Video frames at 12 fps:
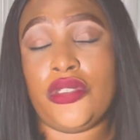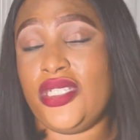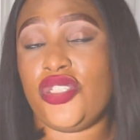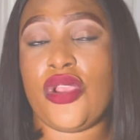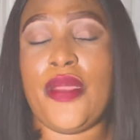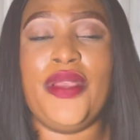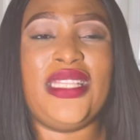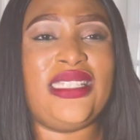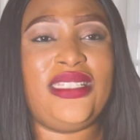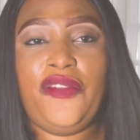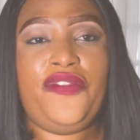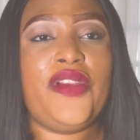to describe, but it's
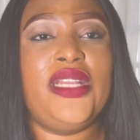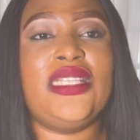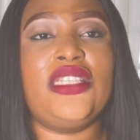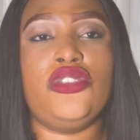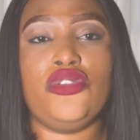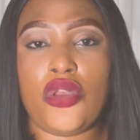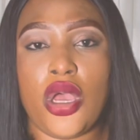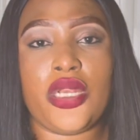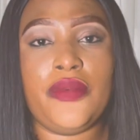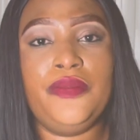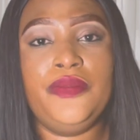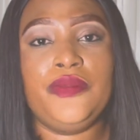different. It's
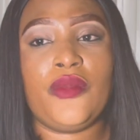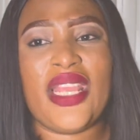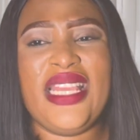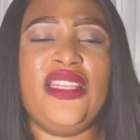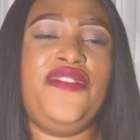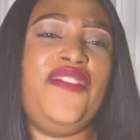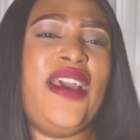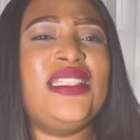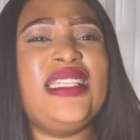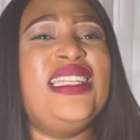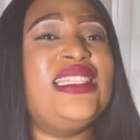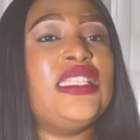not, it
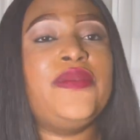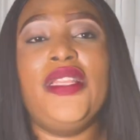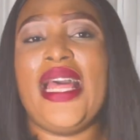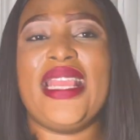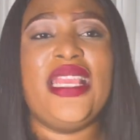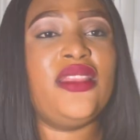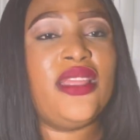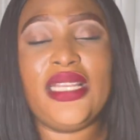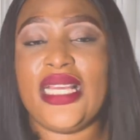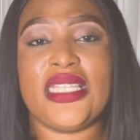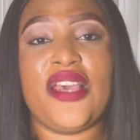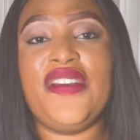differs. It doesn't smell like anything
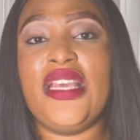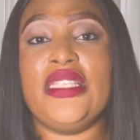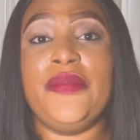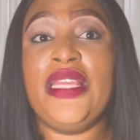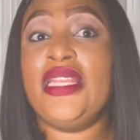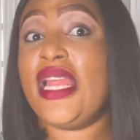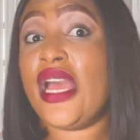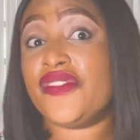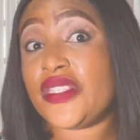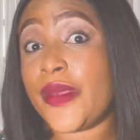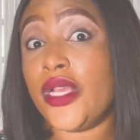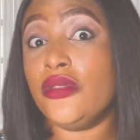Lattafa has made that I have
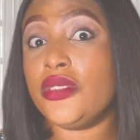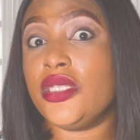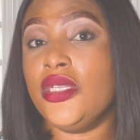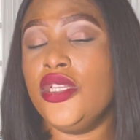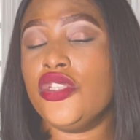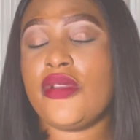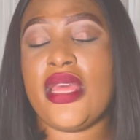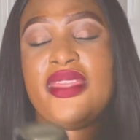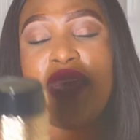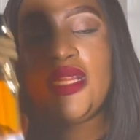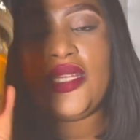smelled. So I think